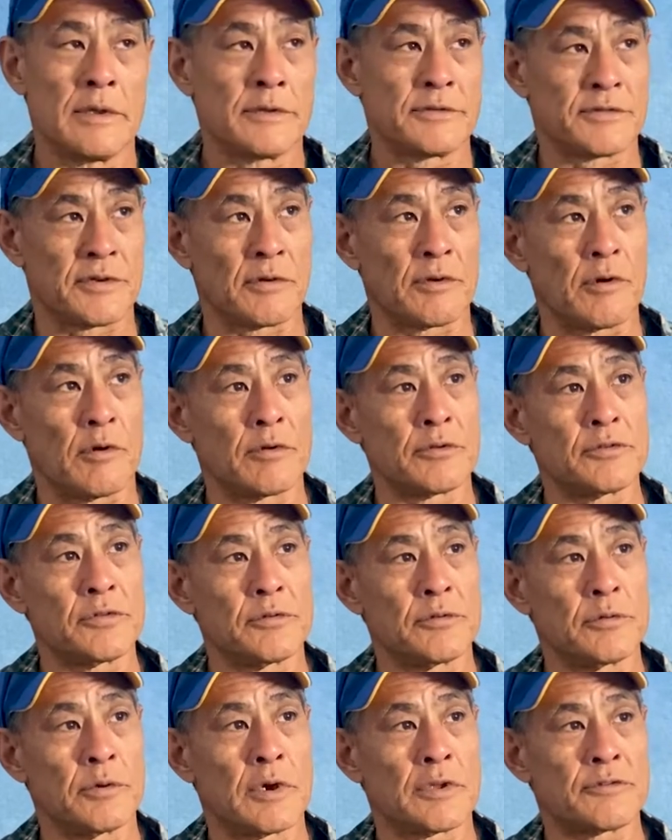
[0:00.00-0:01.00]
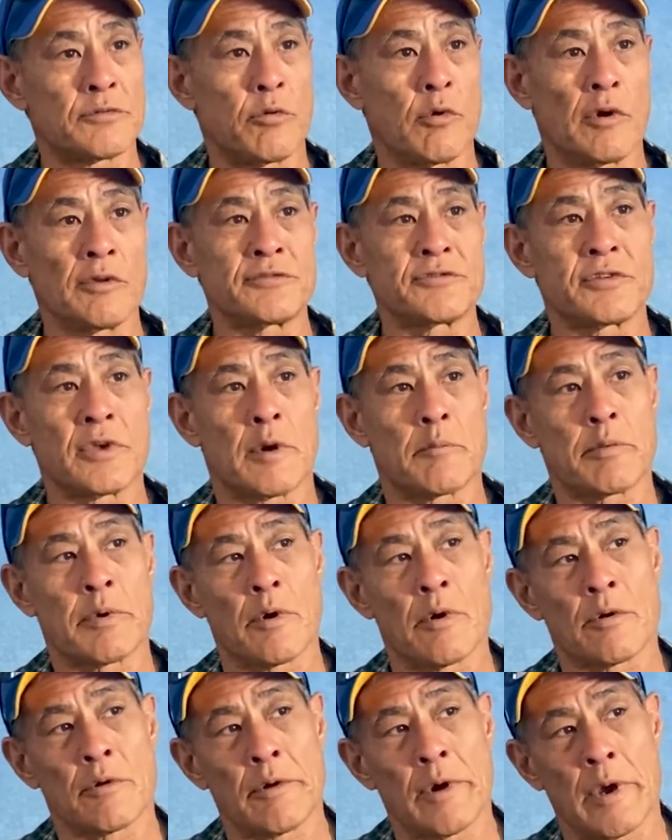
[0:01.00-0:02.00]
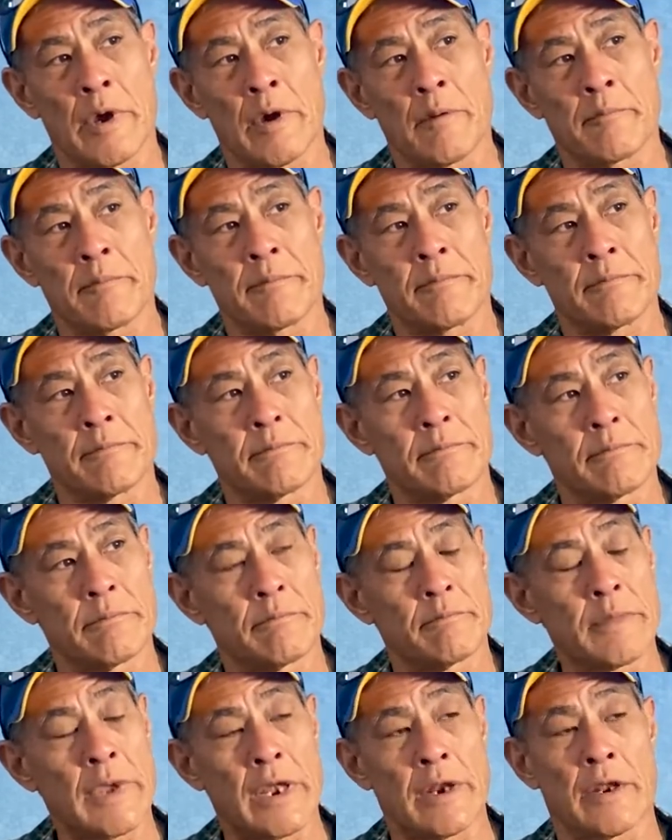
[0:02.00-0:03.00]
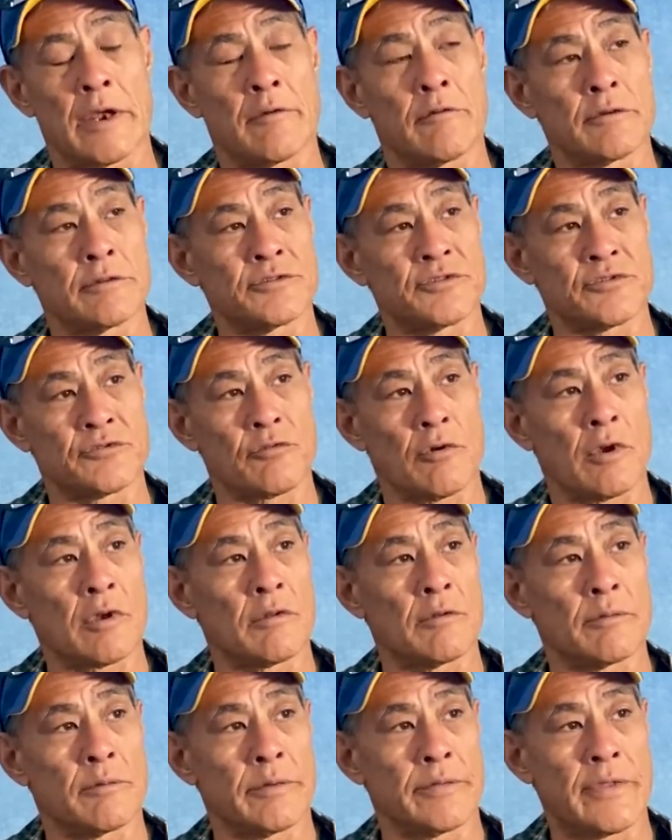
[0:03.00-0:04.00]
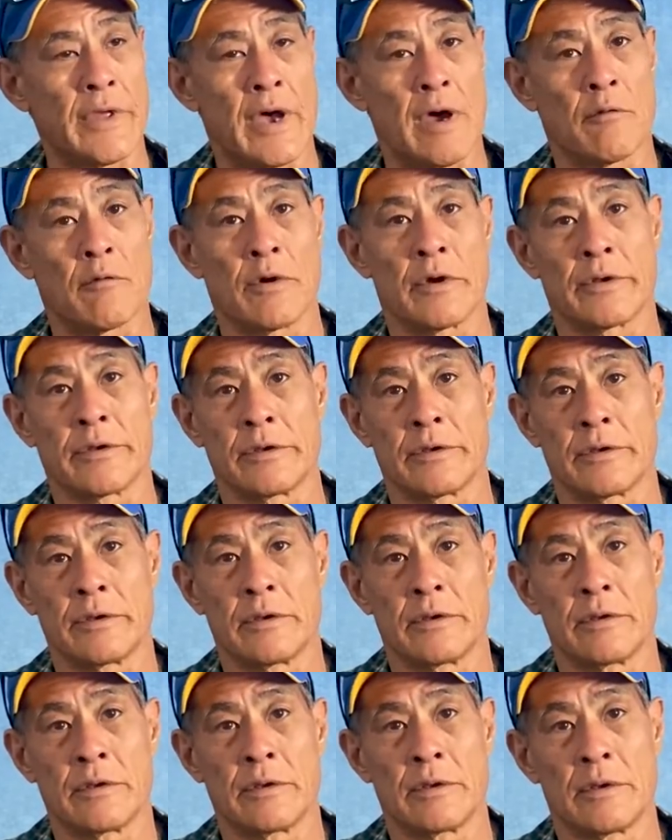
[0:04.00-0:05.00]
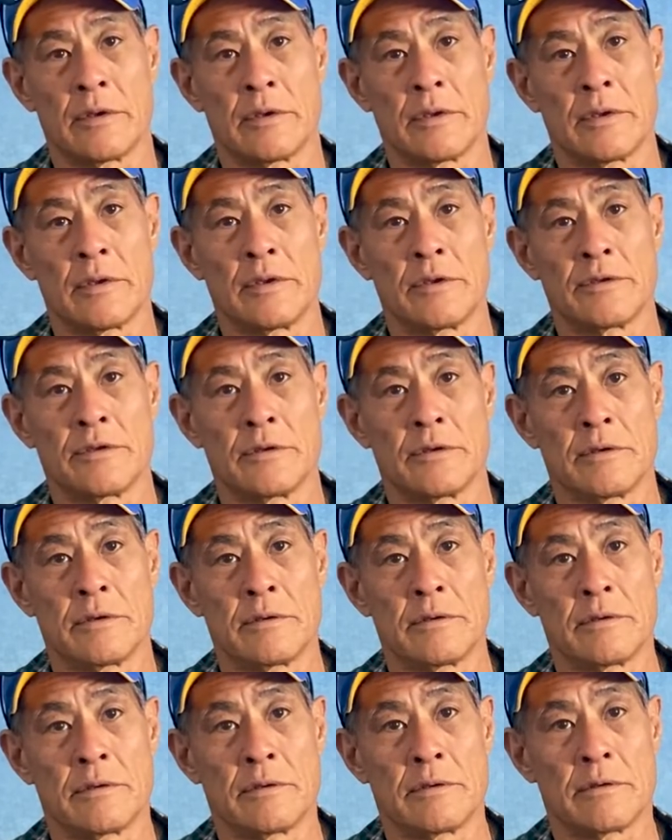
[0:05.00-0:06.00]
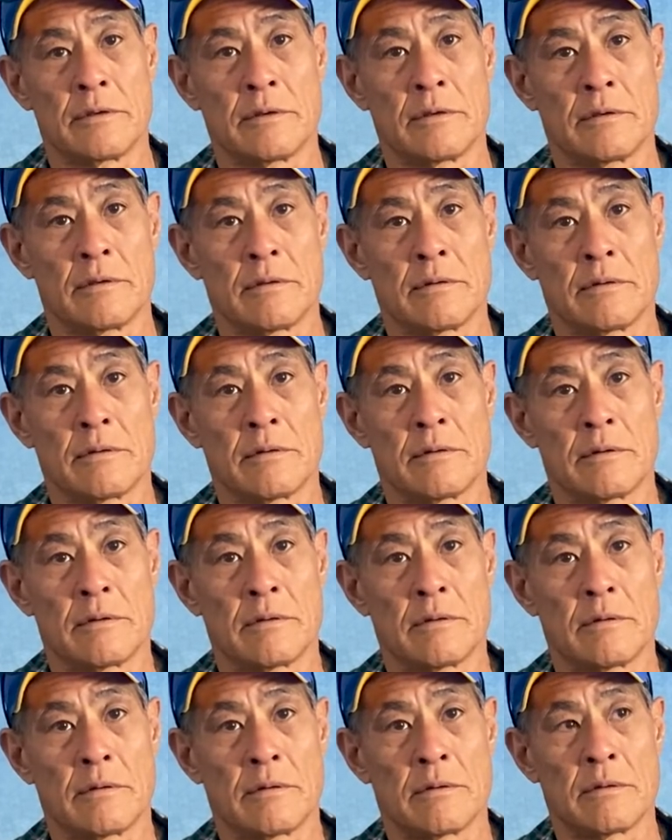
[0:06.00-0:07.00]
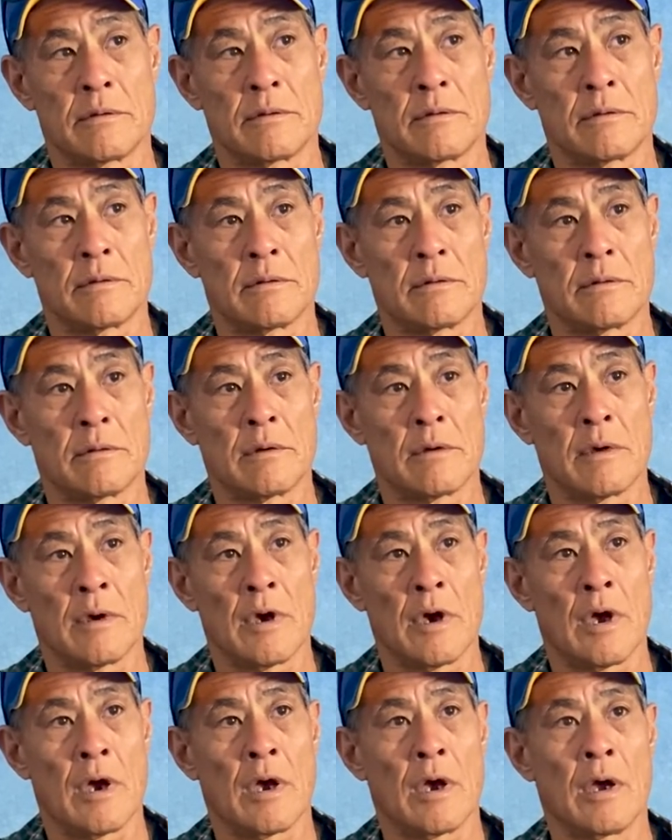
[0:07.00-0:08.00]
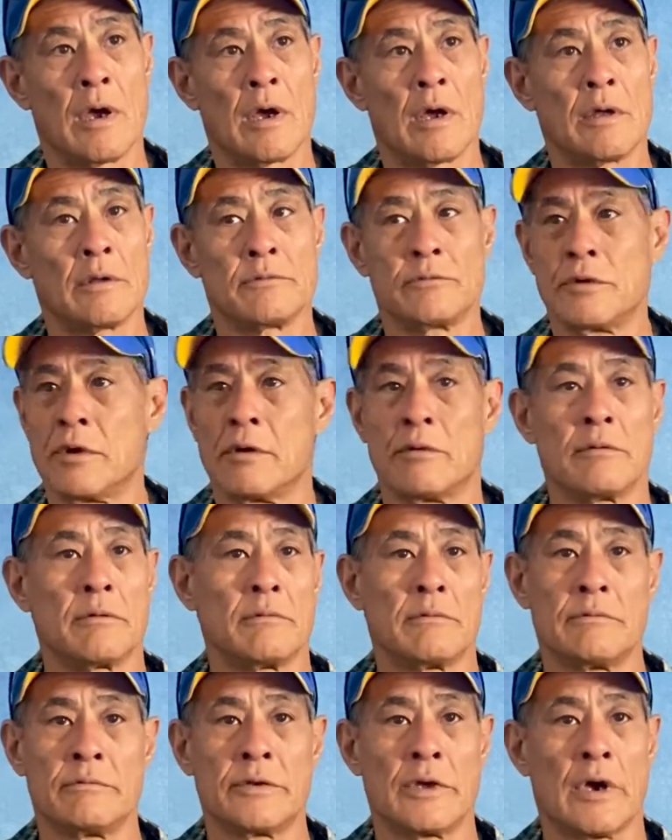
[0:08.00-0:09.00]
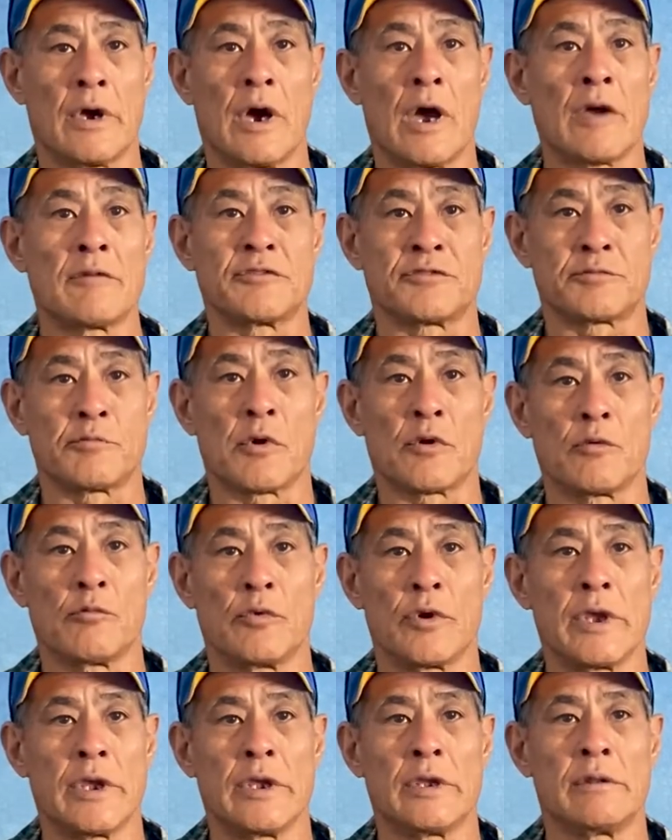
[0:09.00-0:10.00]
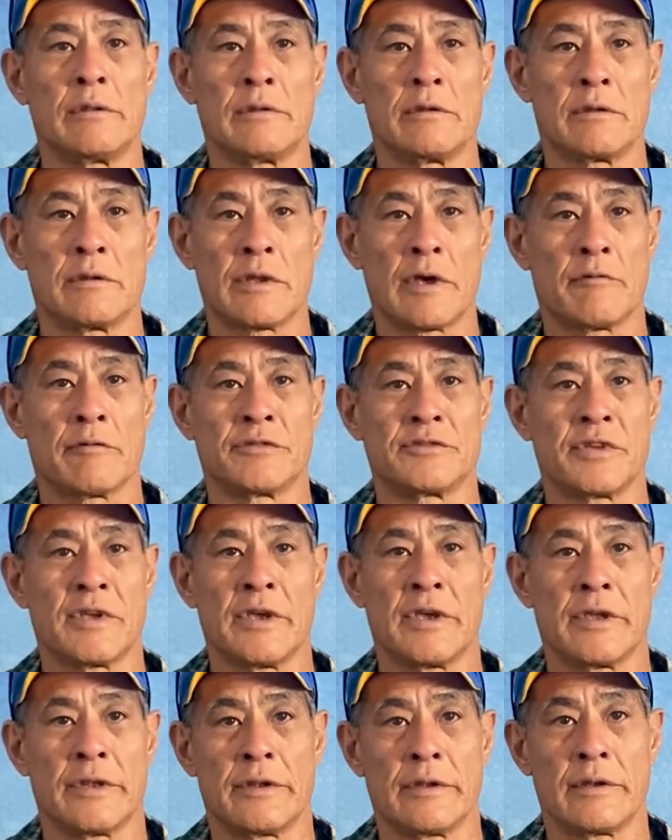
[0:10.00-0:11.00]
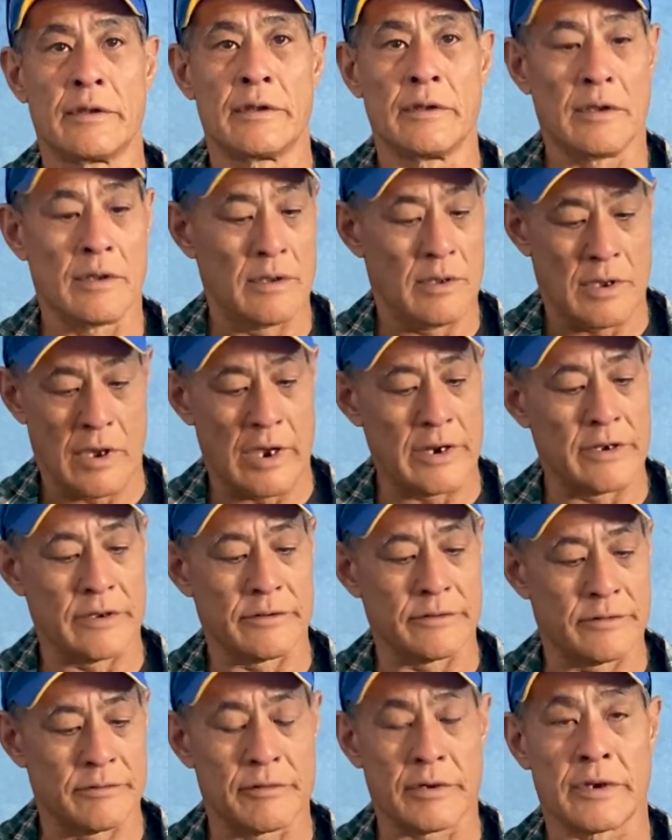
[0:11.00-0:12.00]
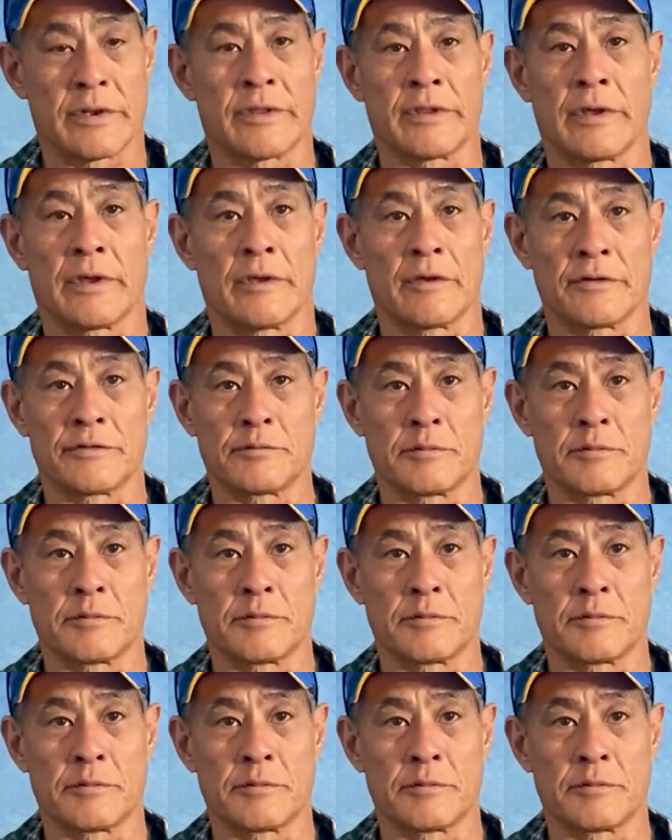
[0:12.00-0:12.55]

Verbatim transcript: So going to a 12-step program, man, I was struggling with that one. Were you using at 24? No. Okay. I was smoking weed. Oh, okay. I didn't do anything else